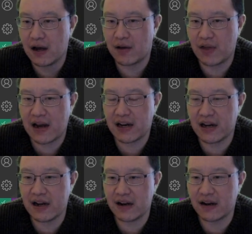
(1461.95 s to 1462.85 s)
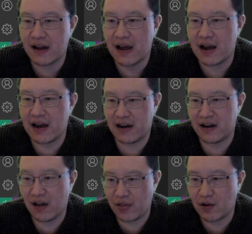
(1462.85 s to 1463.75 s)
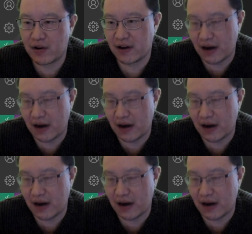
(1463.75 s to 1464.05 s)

That is another,